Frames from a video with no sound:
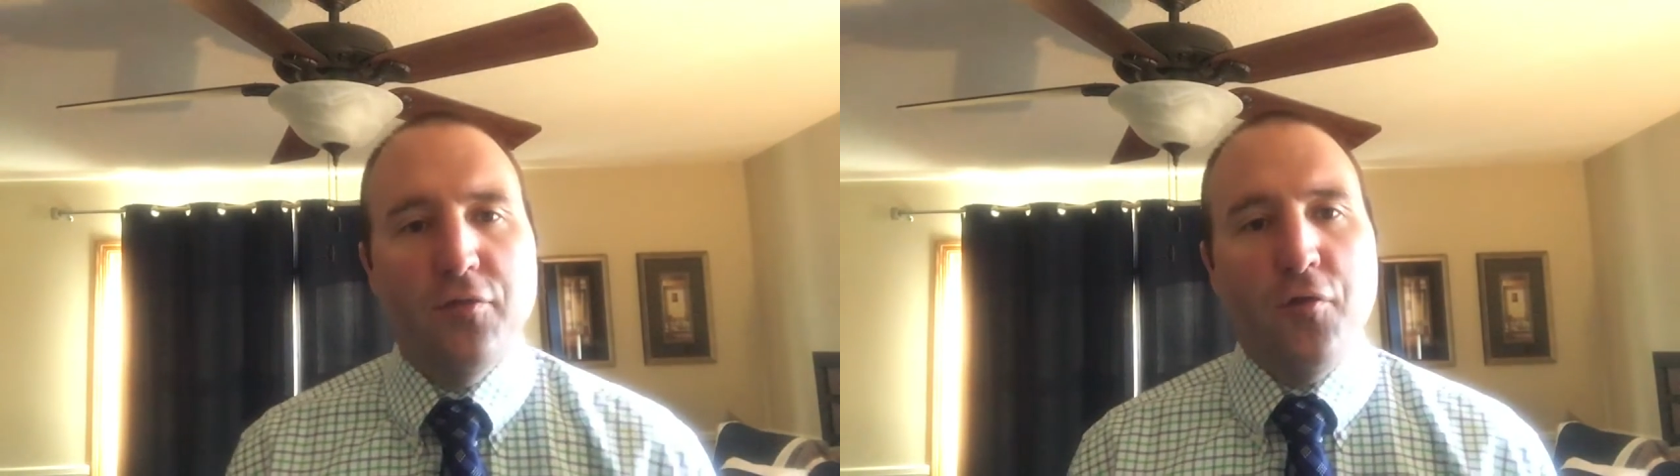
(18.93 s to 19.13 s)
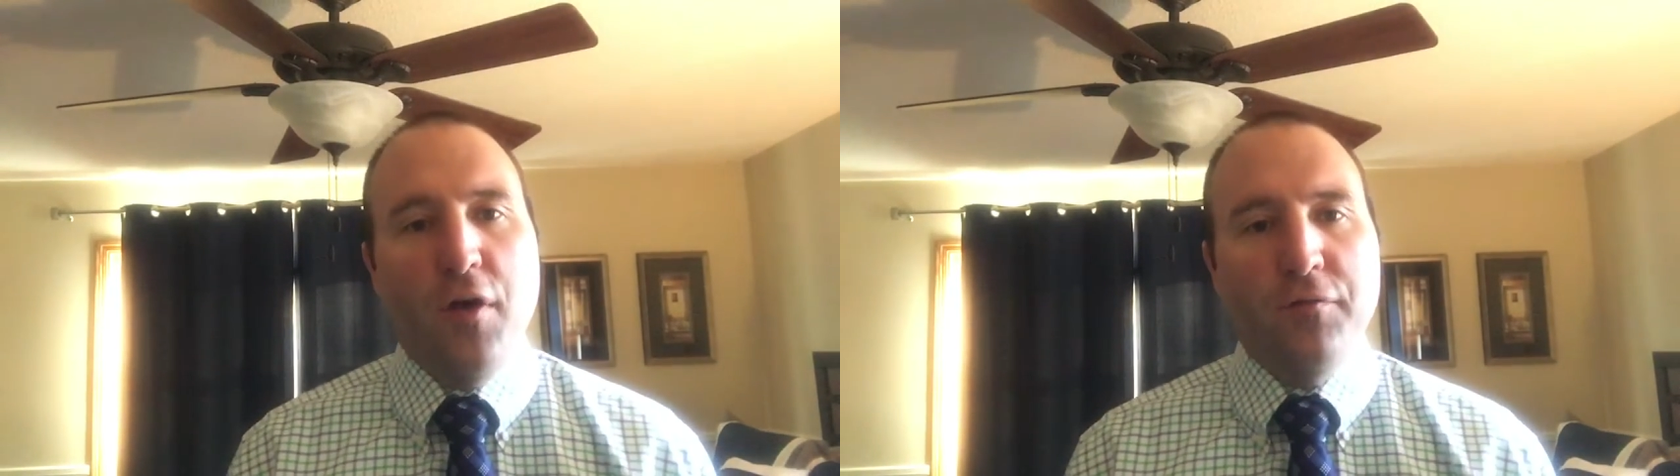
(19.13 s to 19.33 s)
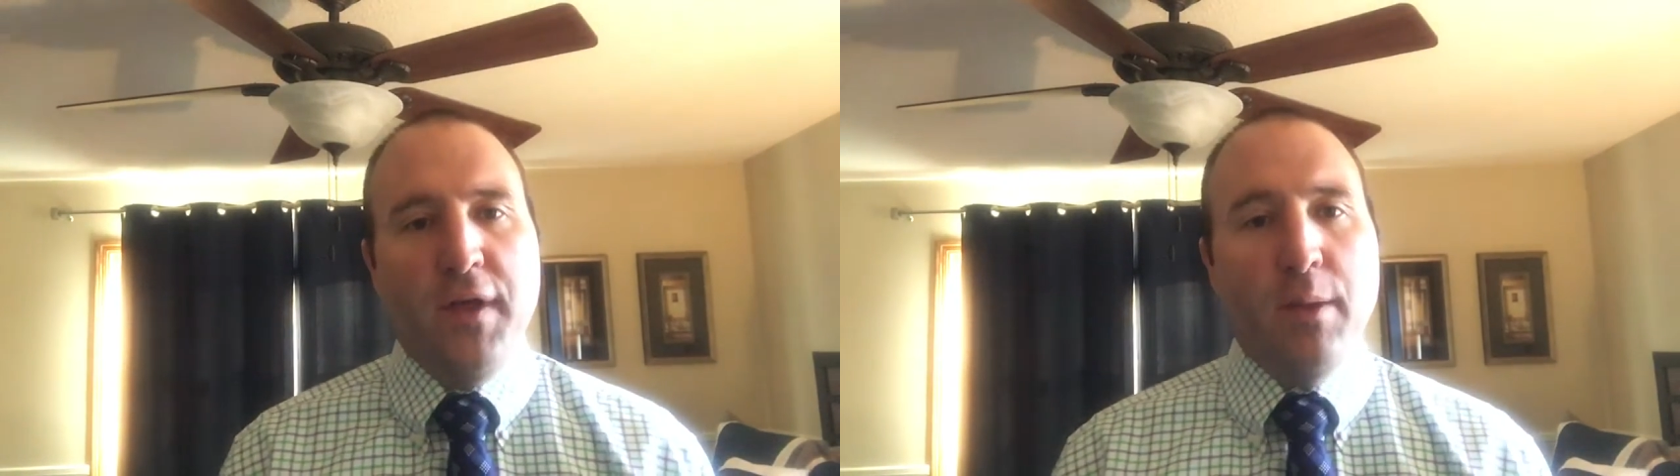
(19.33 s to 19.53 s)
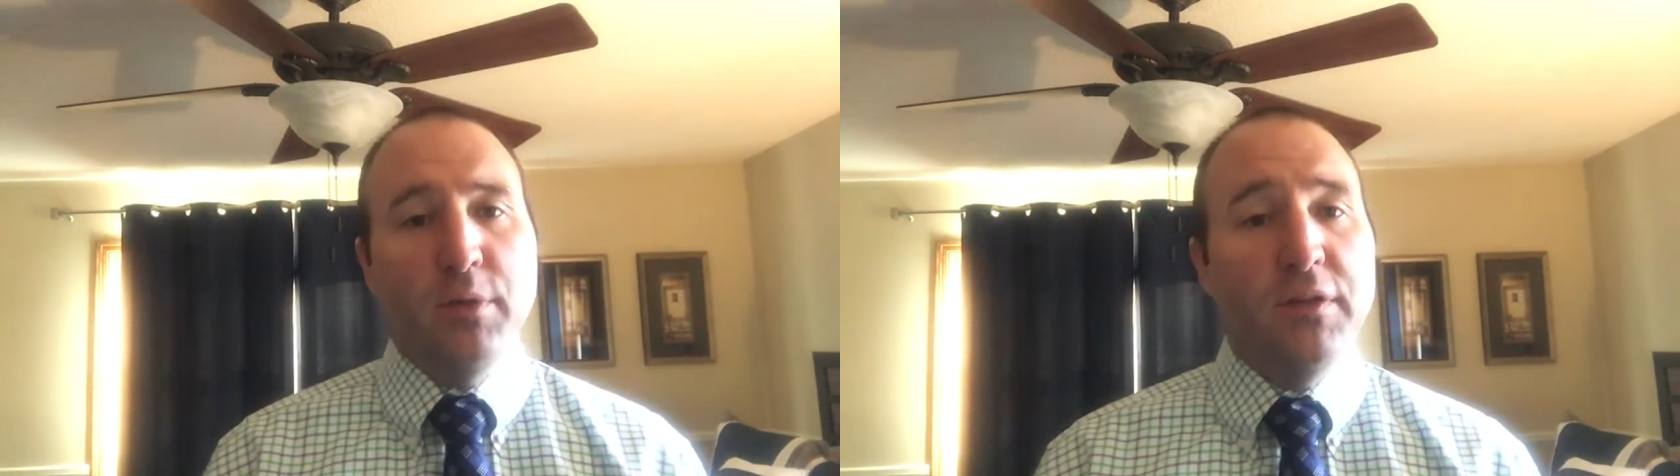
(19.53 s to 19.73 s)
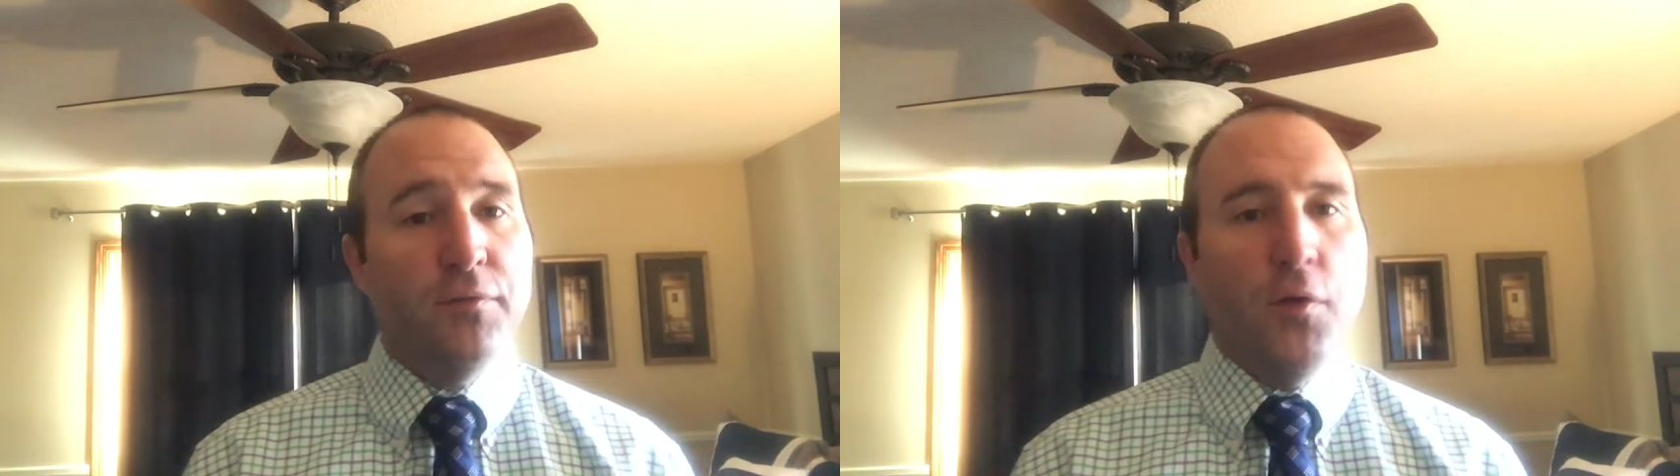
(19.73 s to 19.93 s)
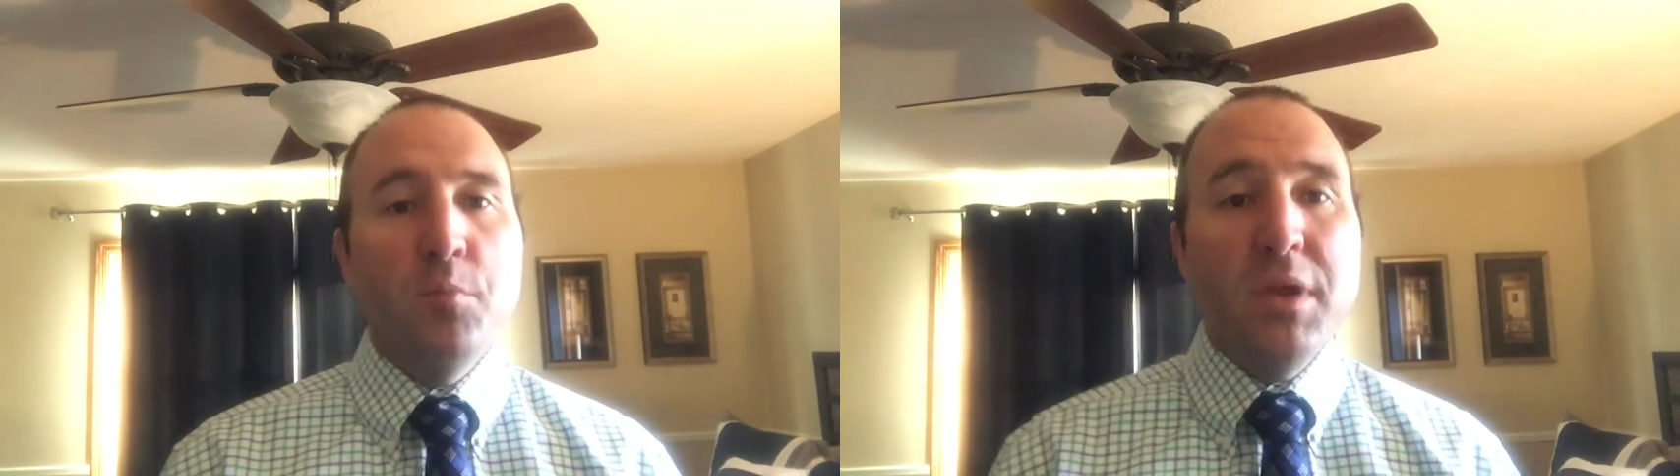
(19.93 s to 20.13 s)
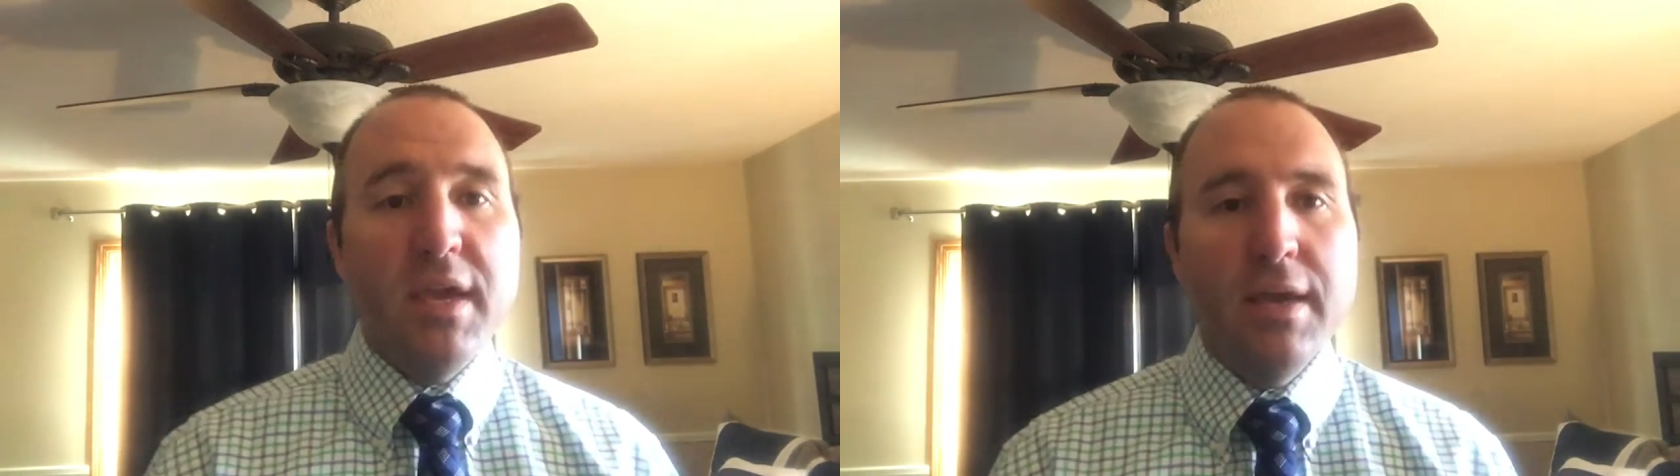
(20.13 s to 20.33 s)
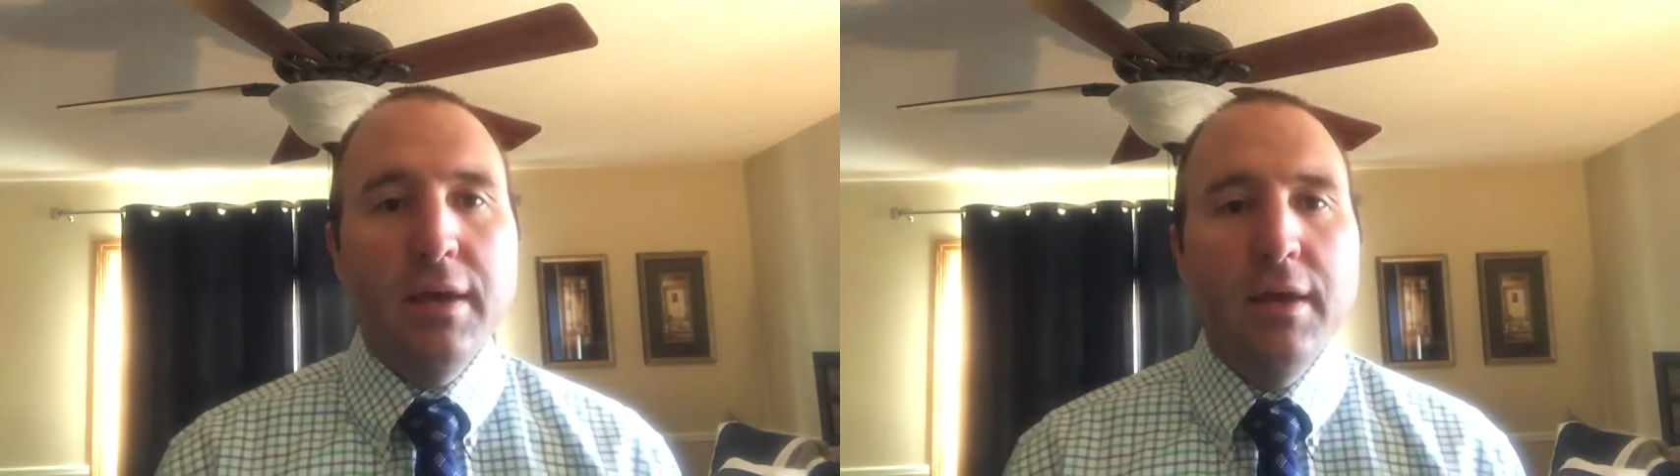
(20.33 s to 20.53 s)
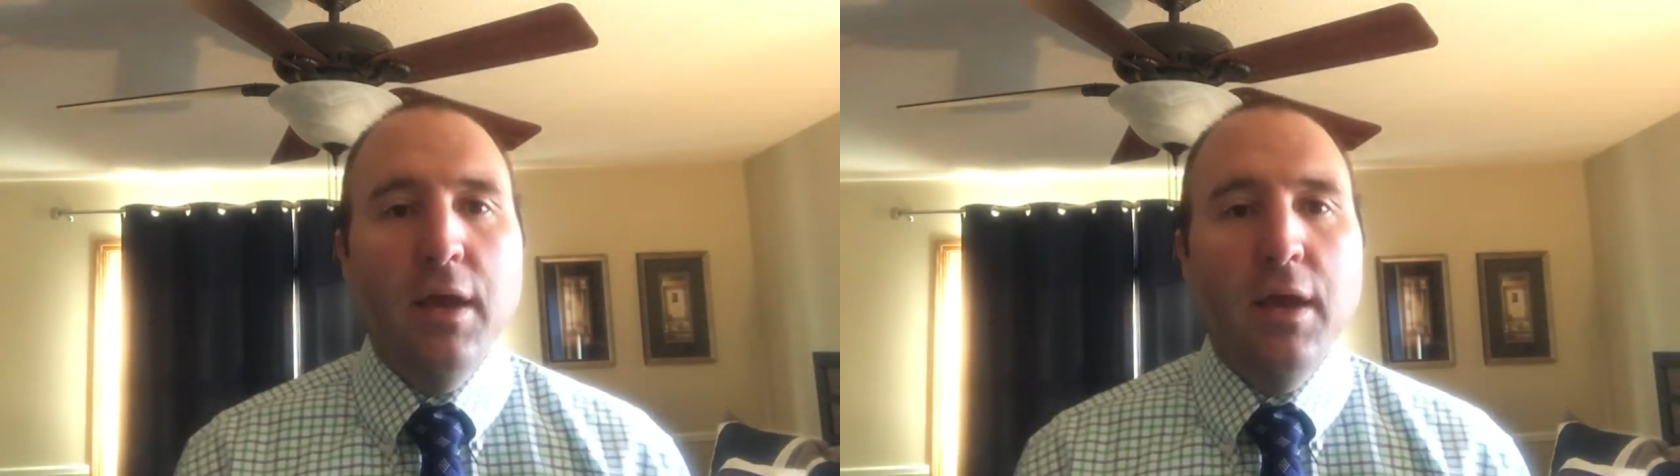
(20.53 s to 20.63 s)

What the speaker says: for our families, for me.